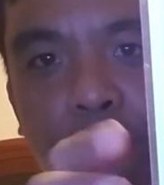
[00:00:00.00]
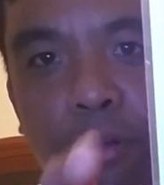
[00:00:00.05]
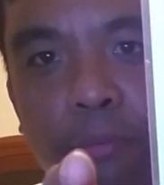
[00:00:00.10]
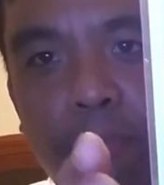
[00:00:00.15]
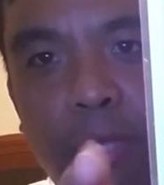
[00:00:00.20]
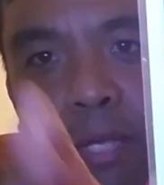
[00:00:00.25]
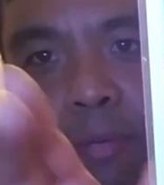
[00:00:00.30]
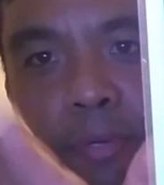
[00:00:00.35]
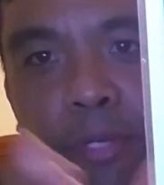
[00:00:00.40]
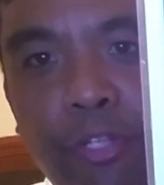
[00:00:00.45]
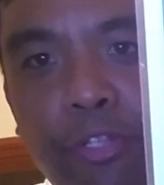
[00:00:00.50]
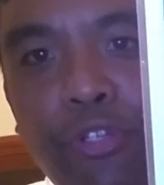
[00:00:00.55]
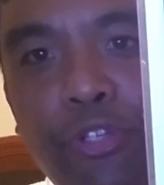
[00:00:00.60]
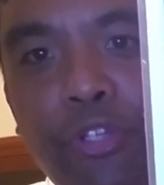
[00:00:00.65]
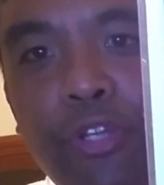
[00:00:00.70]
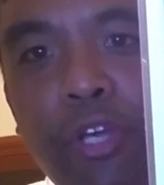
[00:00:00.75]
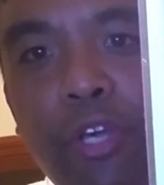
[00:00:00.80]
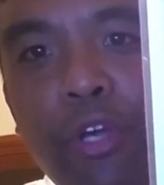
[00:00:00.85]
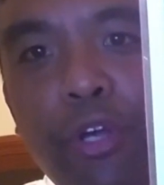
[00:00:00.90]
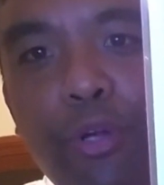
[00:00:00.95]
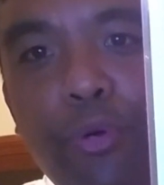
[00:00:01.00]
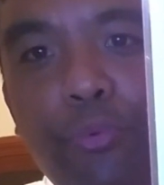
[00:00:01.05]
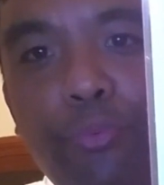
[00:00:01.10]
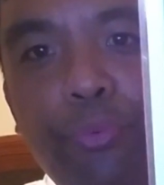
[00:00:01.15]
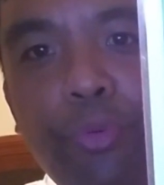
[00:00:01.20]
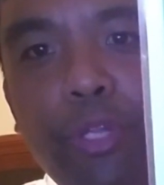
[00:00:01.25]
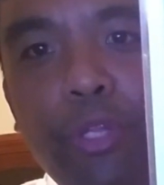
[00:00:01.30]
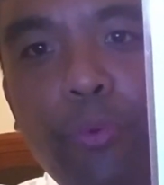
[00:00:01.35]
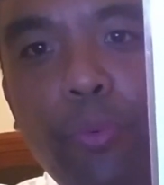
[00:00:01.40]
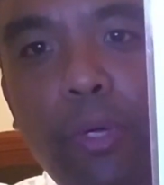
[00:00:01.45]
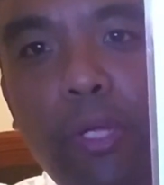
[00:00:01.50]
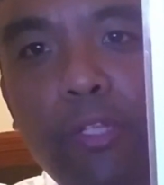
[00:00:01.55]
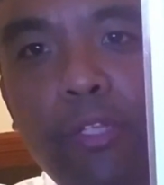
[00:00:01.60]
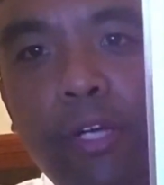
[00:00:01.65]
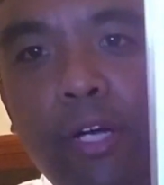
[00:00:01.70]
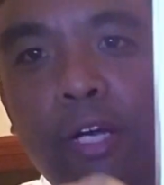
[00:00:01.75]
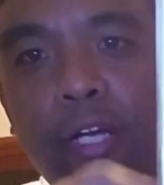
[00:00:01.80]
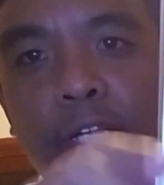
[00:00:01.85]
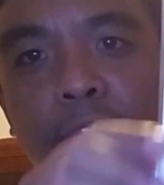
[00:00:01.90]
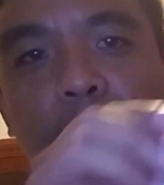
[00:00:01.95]
From Image, really well
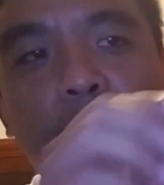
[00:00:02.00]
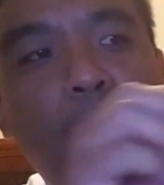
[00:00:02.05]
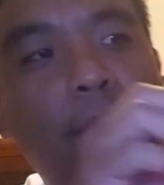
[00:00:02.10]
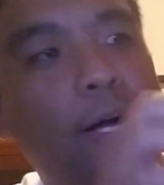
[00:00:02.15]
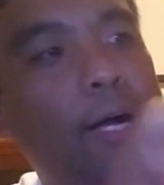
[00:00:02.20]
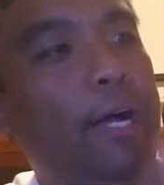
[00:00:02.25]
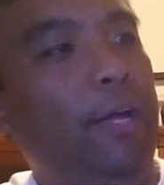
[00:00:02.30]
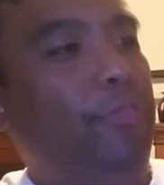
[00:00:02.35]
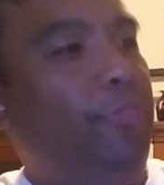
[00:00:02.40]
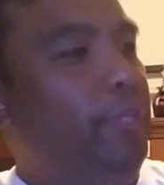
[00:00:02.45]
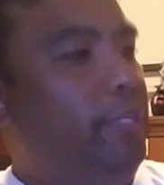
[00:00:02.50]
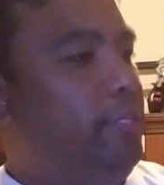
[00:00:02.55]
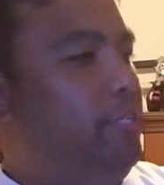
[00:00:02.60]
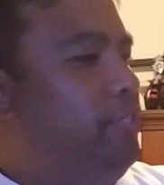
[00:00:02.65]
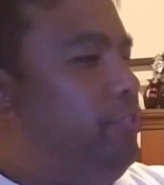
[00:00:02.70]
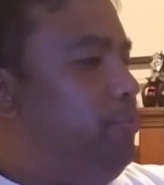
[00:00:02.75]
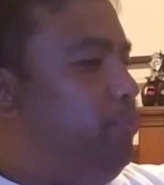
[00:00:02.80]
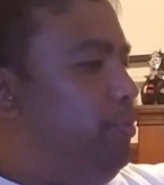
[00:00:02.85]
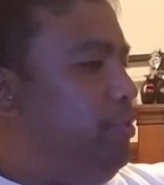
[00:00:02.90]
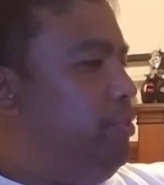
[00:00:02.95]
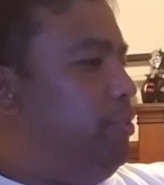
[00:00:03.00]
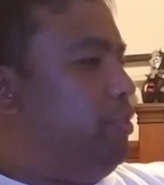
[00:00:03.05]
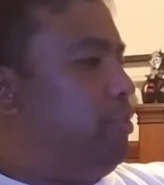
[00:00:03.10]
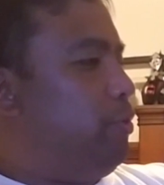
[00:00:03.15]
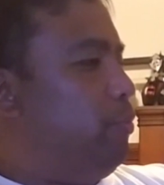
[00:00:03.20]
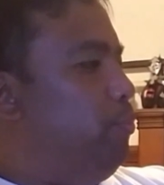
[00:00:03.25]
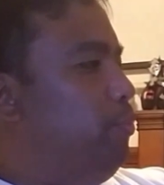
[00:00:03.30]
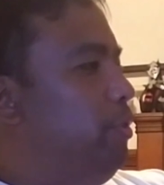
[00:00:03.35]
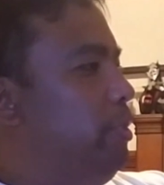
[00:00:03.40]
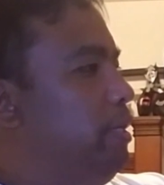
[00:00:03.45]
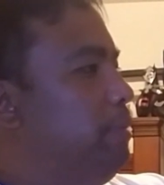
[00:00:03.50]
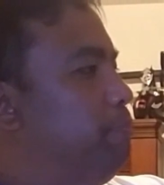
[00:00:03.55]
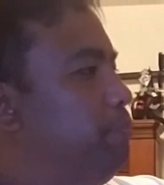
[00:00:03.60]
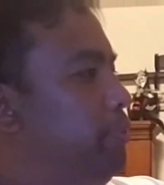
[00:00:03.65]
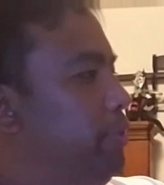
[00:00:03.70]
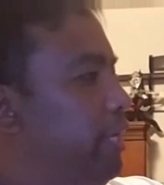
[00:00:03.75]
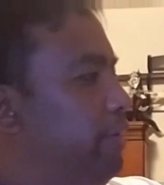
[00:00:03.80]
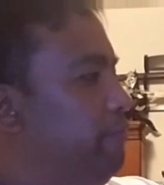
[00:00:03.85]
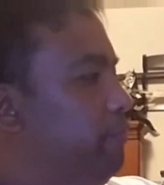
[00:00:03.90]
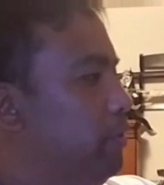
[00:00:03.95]
done. I think this was just a really
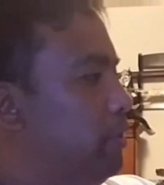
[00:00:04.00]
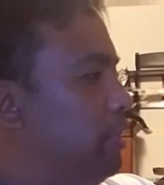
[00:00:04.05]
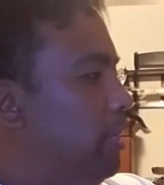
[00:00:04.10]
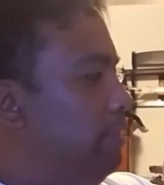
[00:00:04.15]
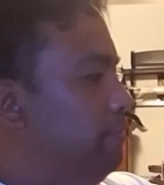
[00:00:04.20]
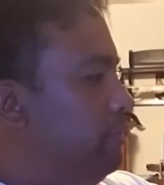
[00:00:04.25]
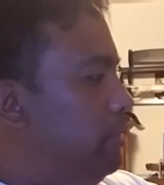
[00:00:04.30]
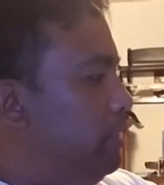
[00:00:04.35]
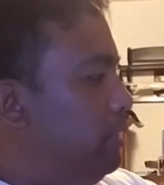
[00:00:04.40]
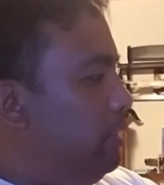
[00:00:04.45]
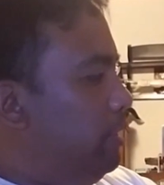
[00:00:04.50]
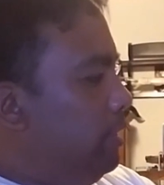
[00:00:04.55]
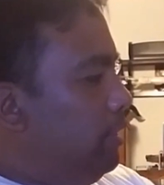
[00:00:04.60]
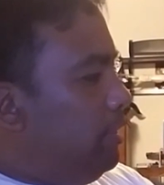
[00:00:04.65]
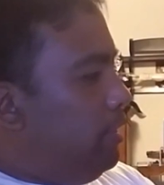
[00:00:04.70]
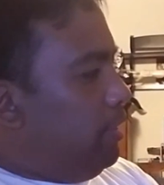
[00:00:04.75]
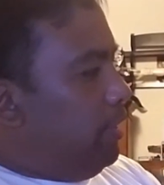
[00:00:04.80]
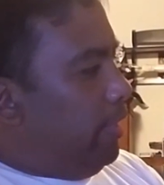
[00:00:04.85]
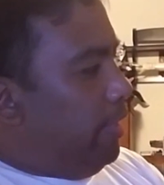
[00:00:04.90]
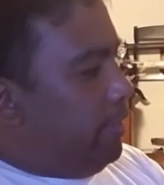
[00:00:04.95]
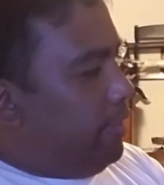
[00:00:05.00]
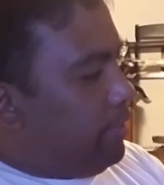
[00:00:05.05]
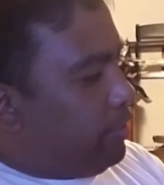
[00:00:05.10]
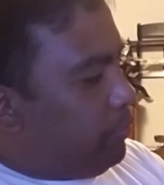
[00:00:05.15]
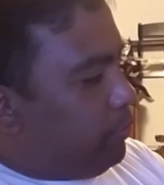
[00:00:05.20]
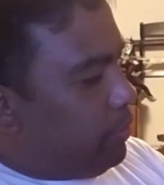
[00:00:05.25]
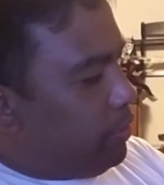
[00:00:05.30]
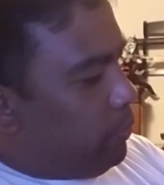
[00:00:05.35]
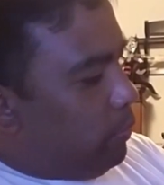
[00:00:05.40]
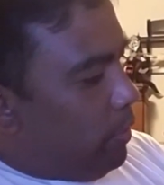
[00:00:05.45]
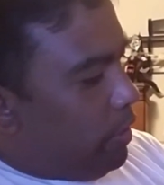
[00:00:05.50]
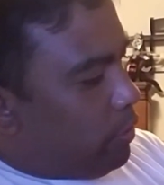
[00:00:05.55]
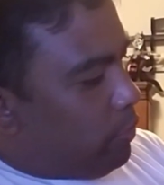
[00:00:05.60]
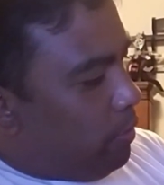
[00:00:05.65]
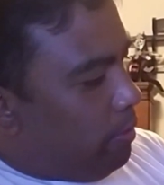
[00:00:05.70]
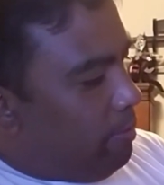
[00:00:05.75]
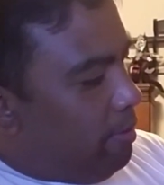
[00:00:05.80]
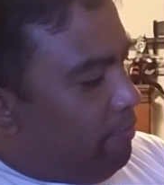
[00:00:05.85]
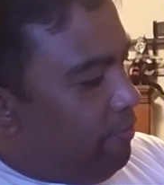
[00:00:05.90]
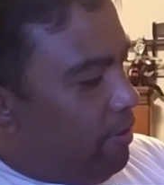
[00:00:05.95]
playful cover, and that's the reason why
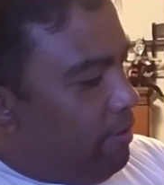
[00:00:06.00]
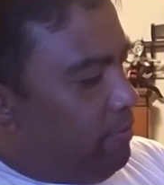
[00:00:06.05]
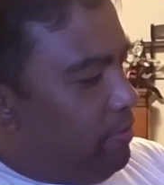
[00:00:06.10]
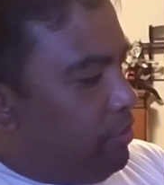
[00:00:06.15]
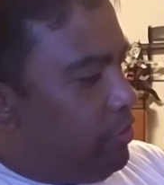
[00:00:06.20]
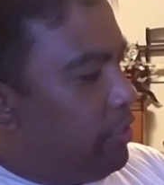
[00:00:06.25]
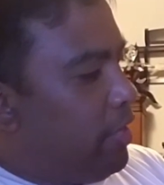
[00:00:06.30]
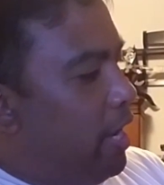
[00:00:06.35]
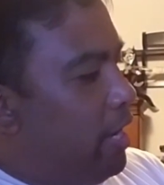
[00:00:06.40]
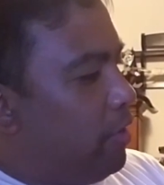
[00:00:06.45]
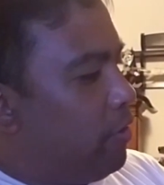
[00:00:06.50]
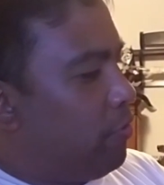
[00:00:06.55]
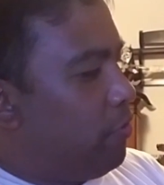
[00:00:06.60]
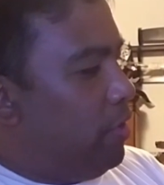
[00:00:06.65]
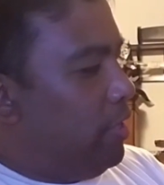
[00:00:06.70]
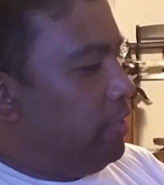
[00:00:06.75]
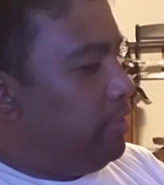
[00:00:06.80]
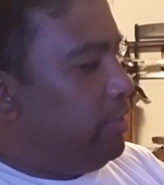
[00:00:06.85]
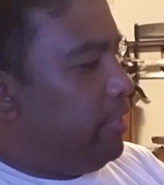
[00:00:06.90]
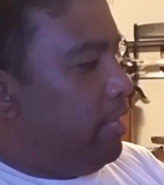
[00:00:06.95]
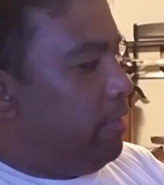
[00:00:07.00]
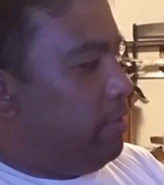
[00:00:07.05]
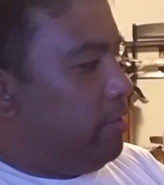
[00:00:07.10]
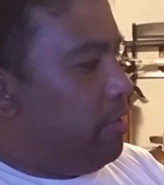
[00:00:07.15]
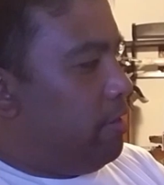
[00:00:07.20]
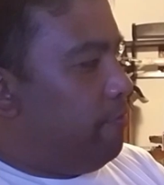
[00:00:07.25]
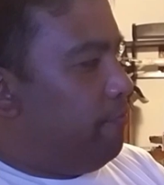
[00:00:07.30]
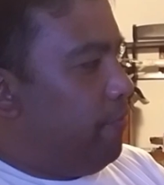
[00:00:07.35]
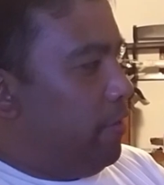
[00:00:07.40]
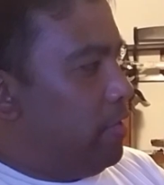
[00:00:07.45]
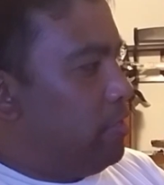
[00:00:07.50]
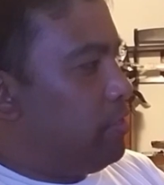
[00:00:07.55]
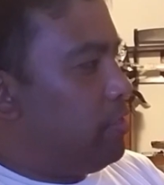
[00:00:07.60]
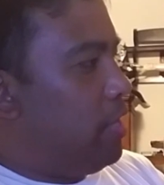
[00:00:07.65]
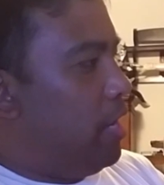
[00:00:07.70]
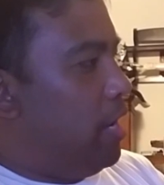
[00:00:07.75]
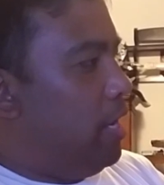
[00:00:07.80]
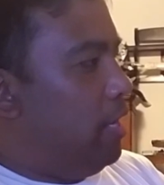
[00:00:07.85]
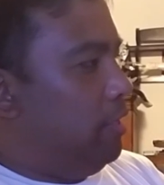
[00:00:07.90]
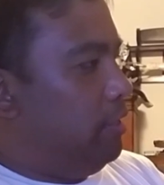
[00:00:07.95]
it's one of my favorites. You got Grunge down here,
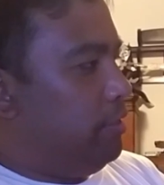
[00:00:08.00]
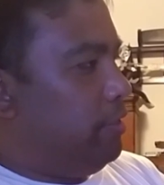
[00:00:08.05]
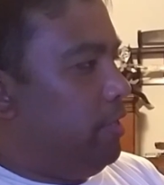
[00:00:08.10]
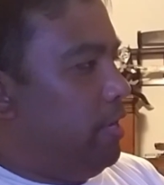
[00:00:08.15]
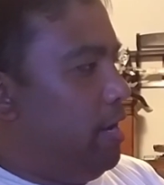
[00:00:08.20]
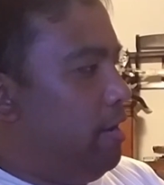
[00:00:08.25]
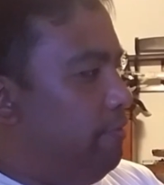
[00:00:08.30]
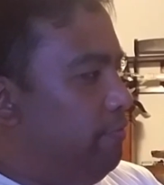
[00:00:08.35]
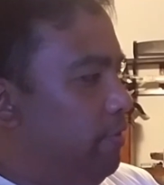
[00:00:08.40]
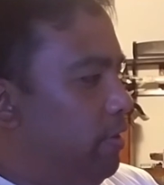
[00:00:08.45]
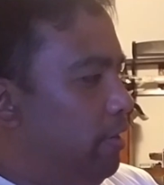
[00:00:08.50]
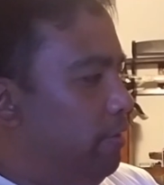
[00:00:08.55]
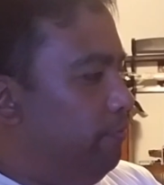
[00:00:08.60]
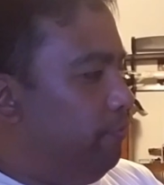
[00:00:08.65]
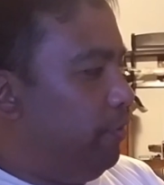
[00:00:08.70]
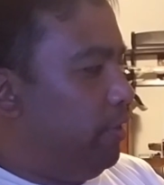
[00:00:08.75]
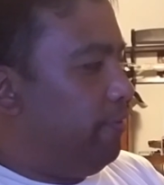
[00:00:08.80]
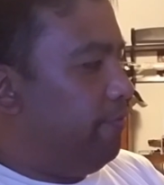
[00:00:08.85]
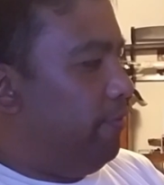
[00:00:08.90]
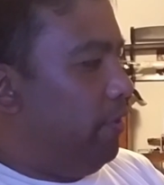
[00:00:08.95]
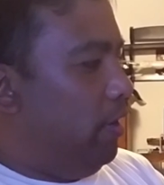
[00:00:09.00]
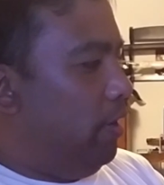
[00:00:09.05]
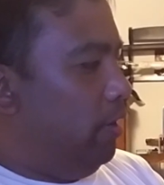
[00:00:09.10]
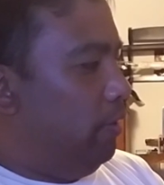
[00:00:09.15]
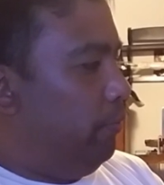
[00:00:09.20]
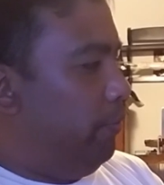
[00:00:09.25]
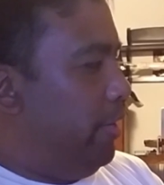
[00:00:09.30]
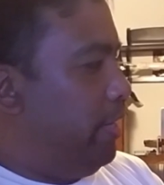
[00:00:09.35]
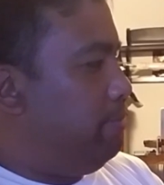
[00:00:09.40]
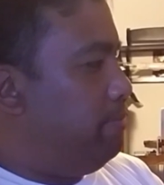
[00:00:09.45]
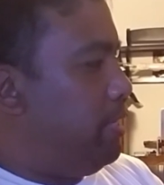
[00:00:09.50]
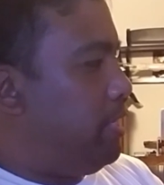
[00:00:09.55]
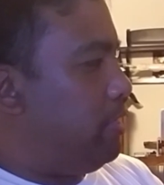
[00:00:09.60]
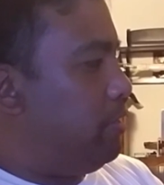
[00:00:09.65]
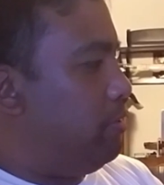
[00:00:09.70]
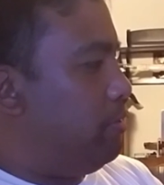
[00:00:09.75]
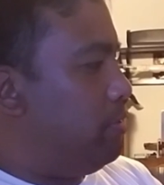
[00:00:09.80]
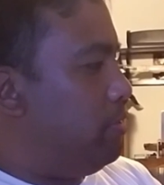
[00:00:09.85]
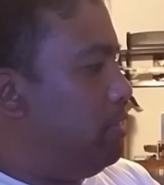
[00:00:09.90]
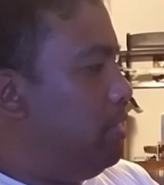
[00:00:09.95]
Fairchild. You have Freefall,
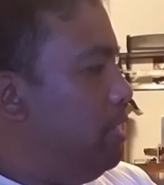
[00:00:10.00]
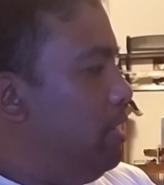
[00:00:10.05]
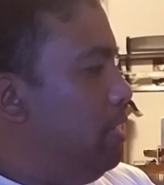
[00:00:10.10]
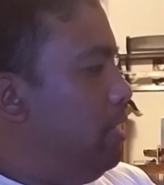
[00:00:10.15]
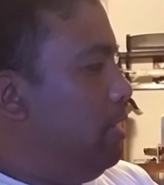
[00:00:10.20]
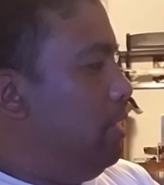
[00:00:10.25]
Rainmaker.